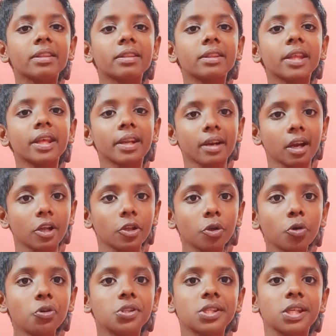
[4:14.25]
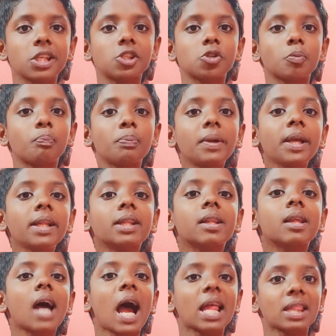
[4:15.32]
their use is to beat
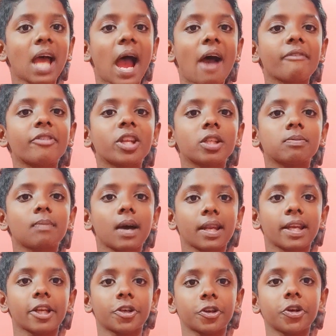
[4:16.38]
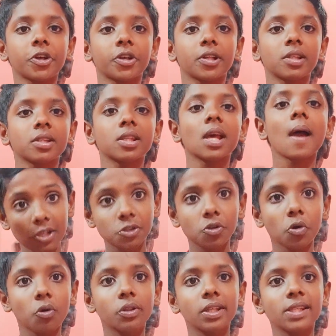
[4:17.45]
the average market returns.
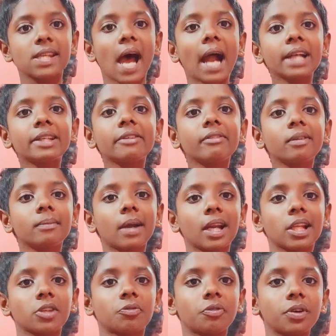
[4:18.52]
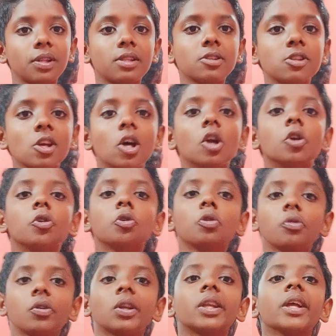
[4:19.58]
So these actively managed funds
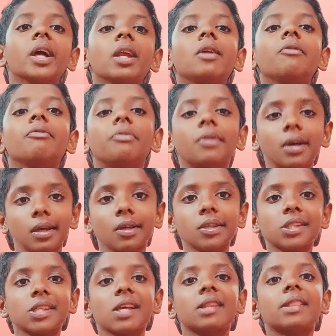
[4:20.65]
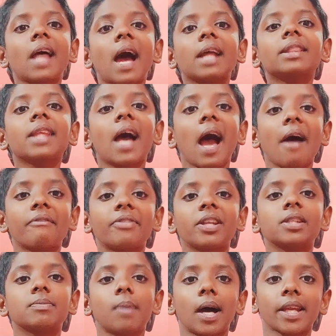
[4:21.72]
do really worse than the
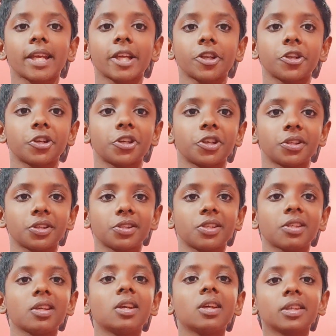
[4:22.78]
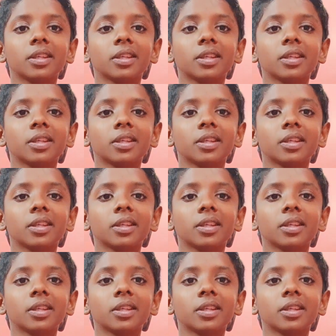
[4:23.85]
average market returns.